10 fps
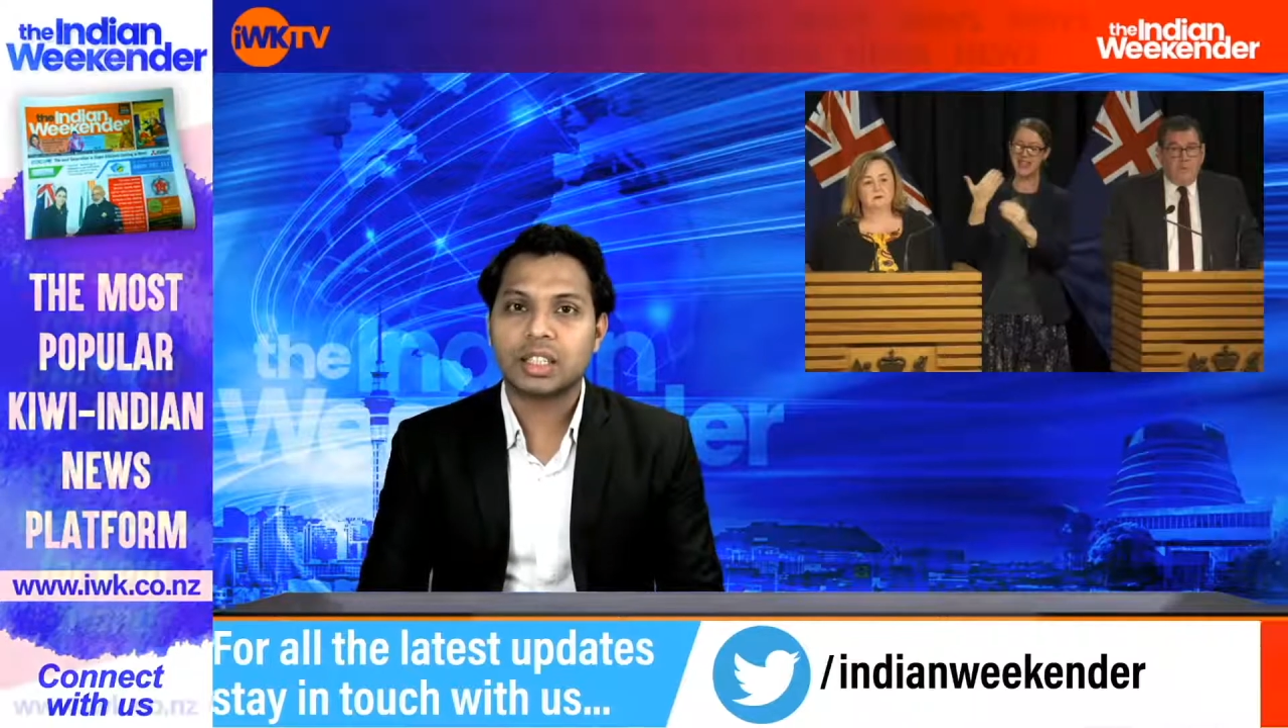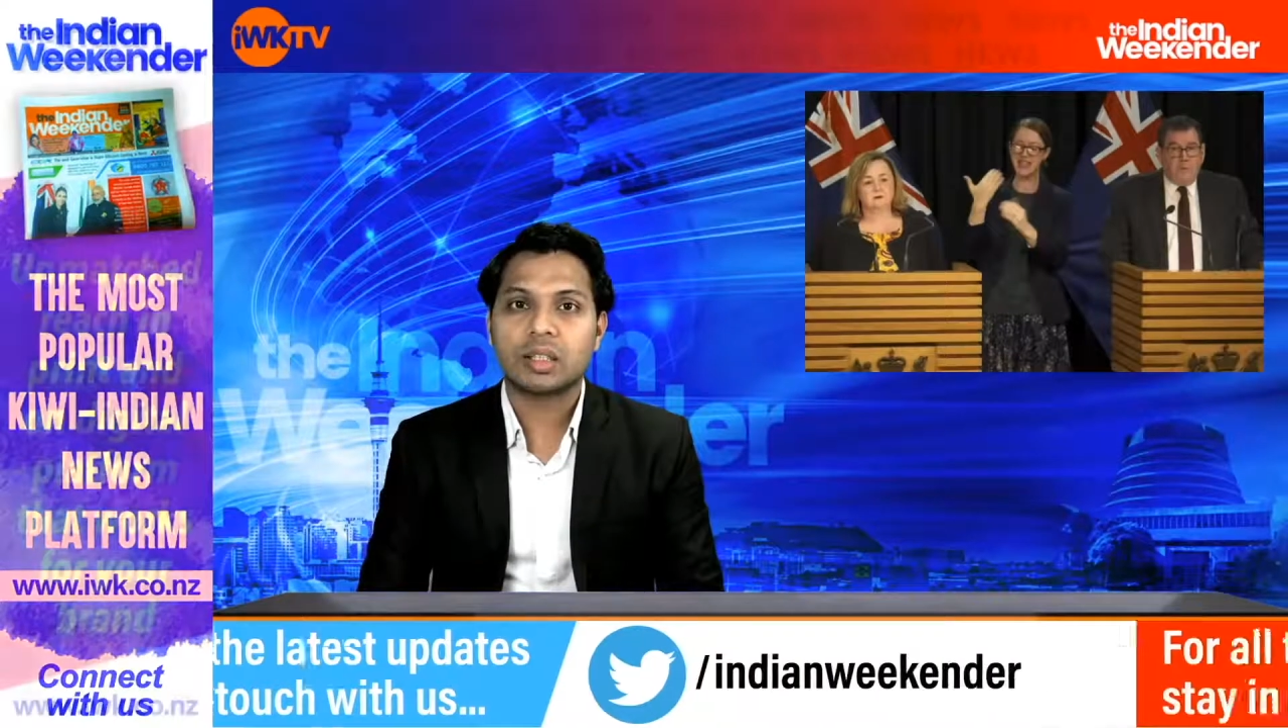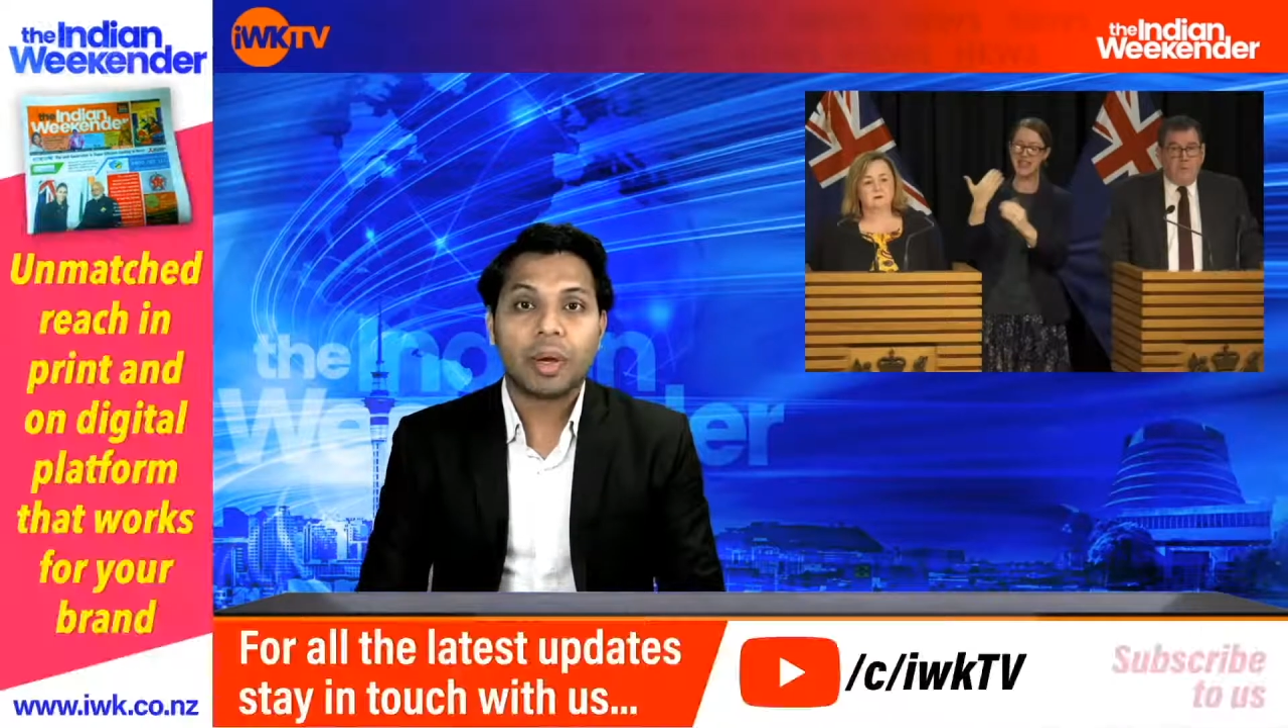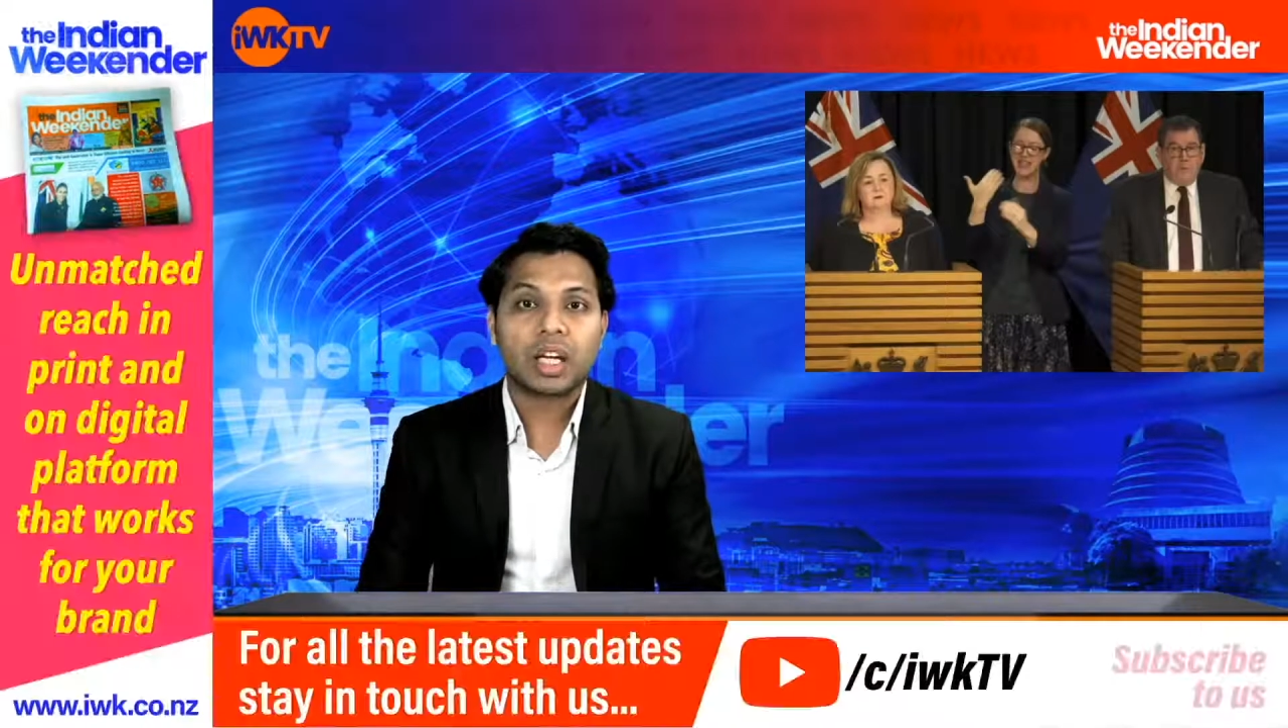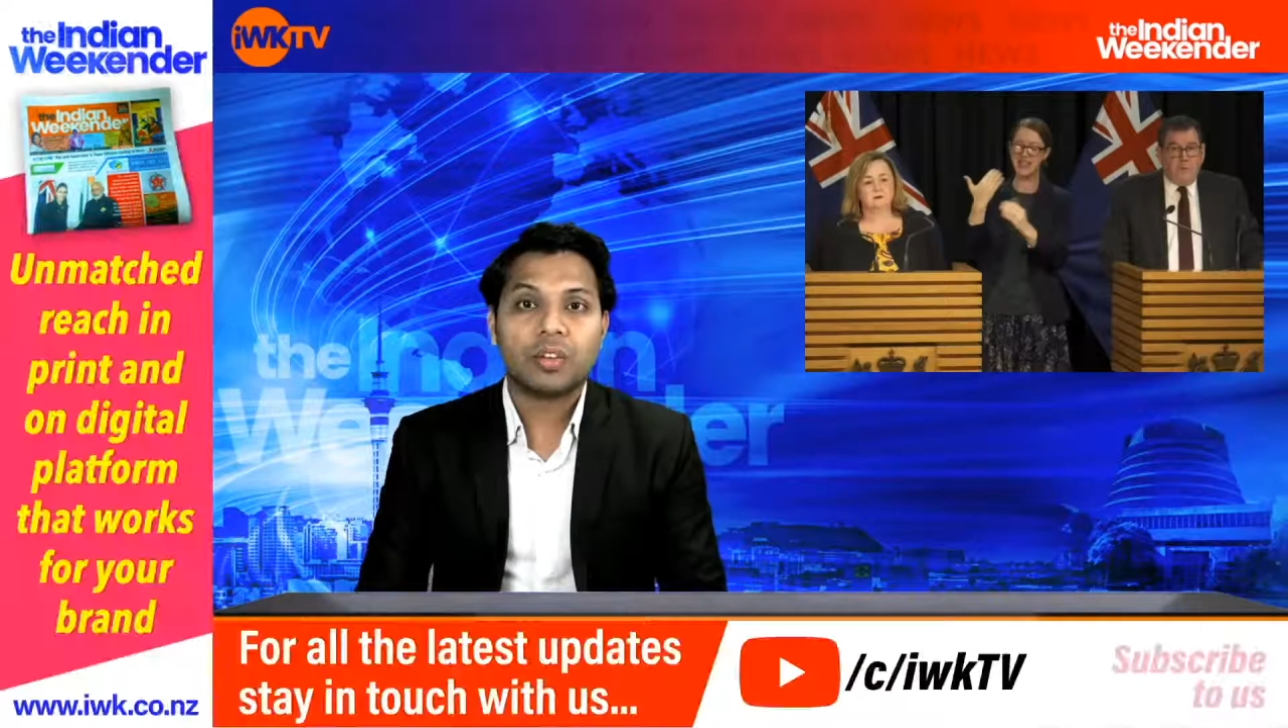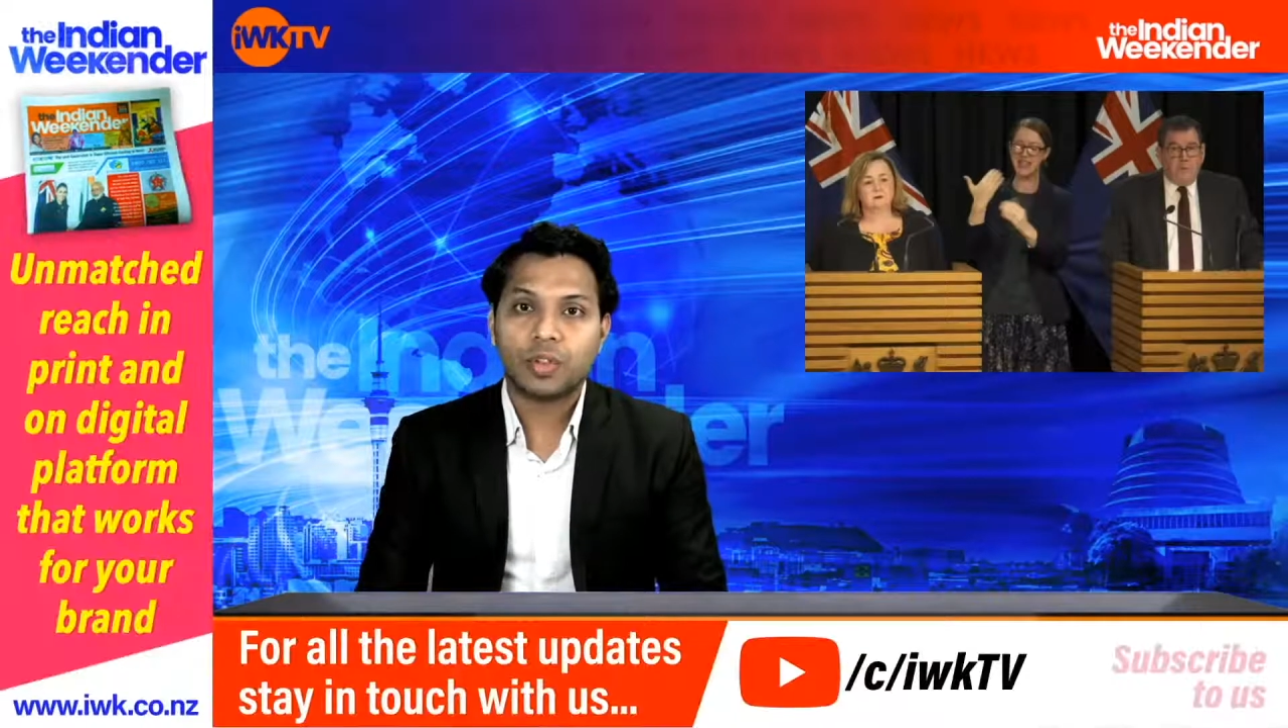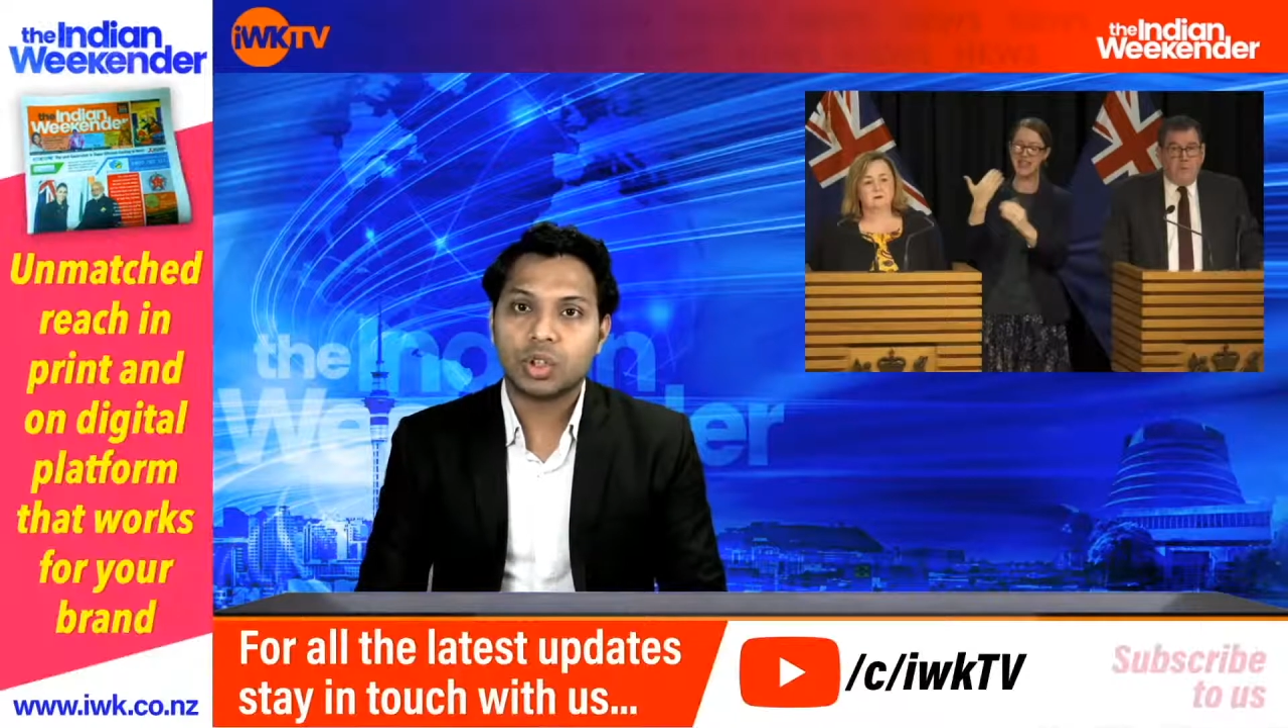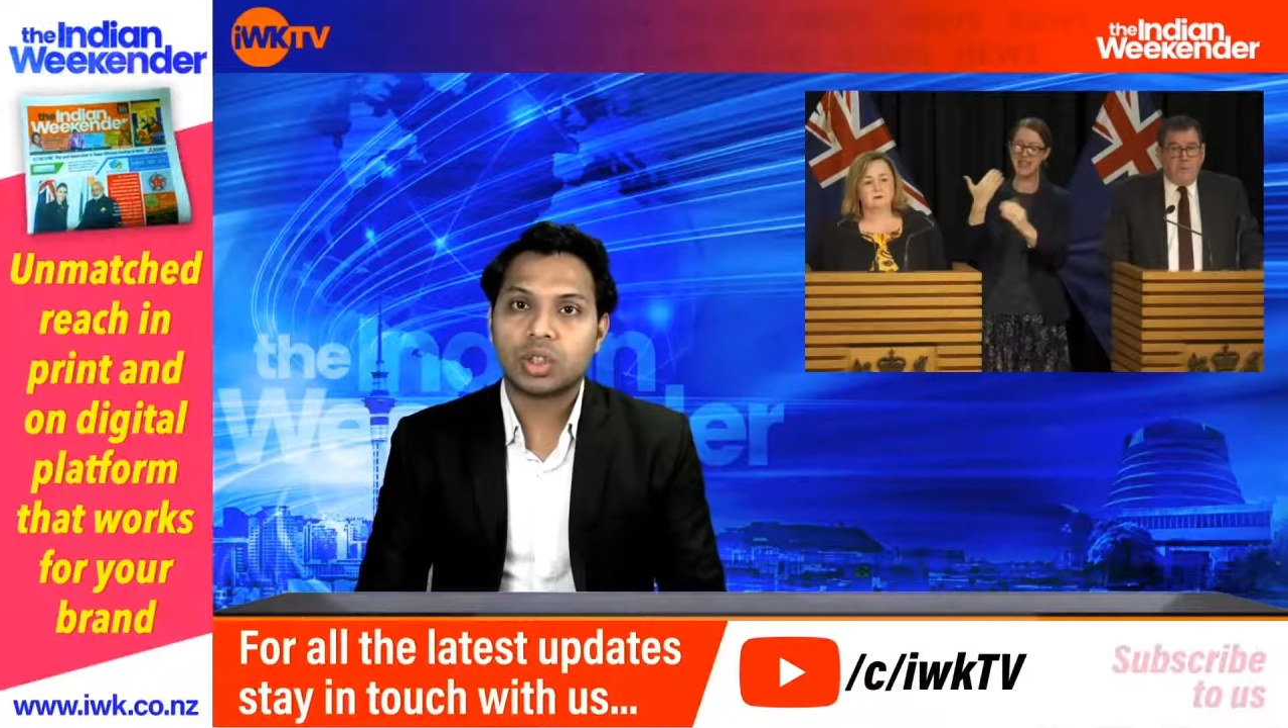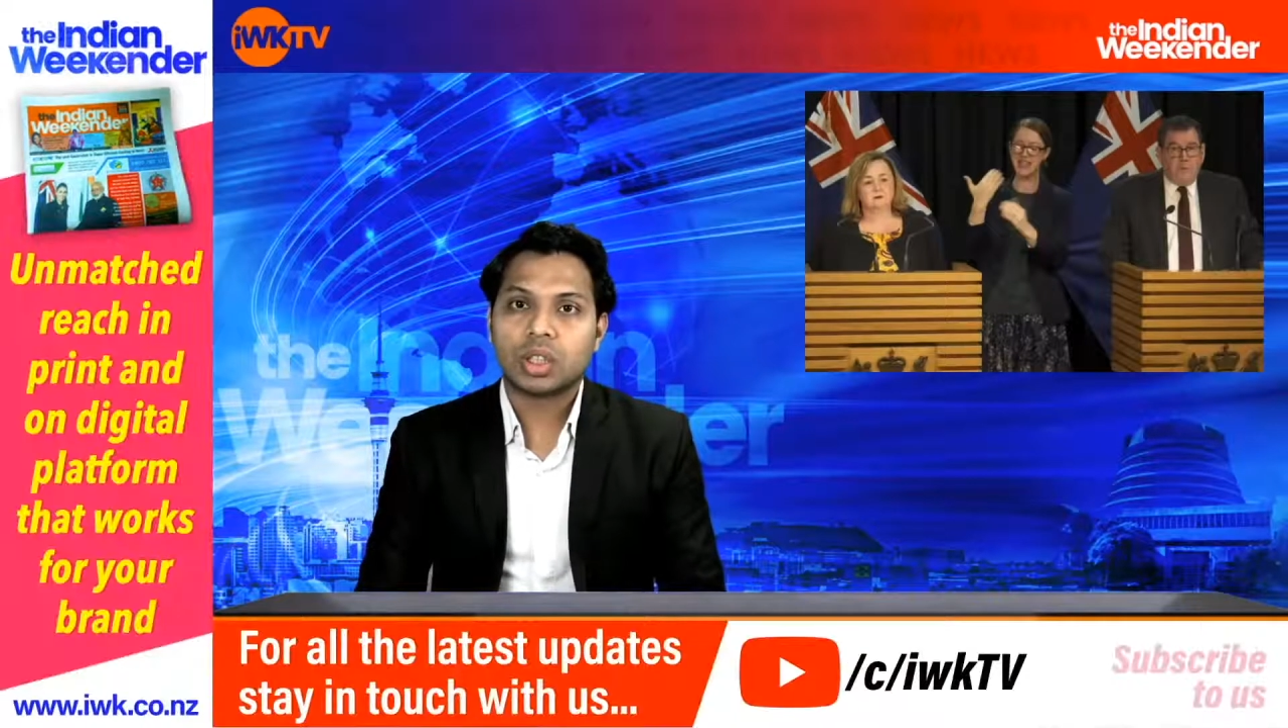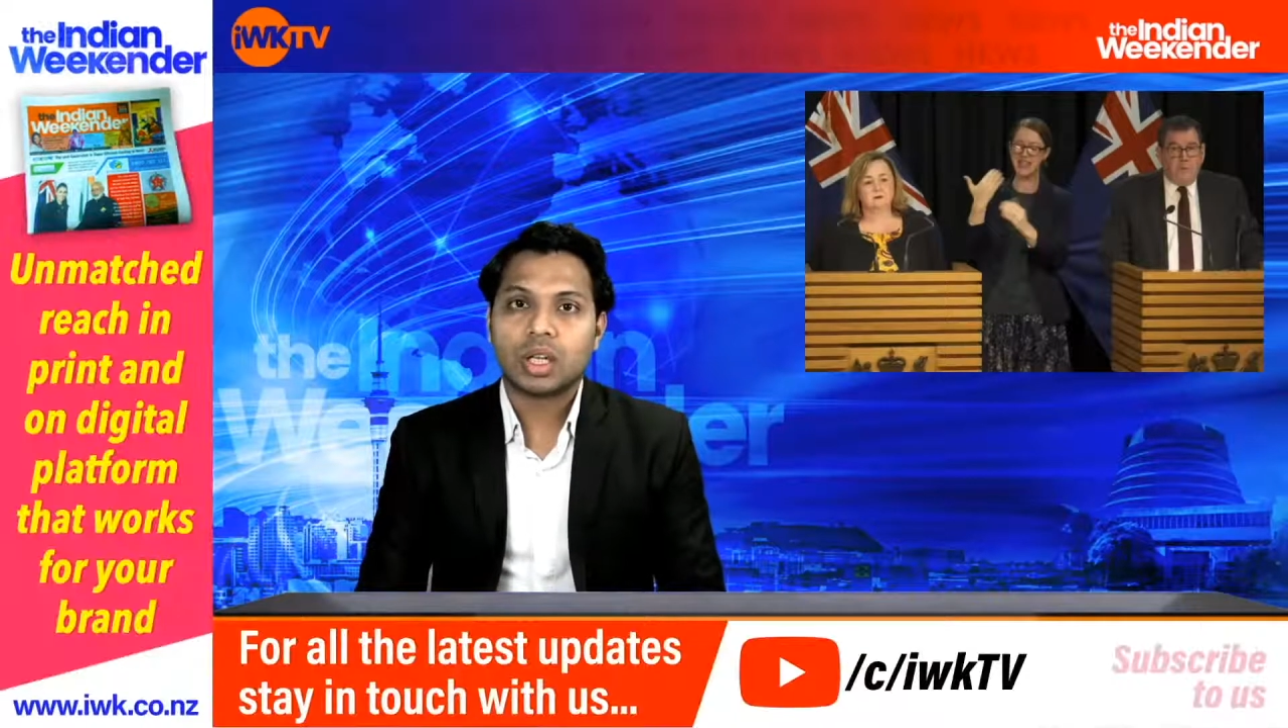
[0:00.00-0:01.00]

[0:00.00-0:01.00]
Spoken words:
Megan Woods,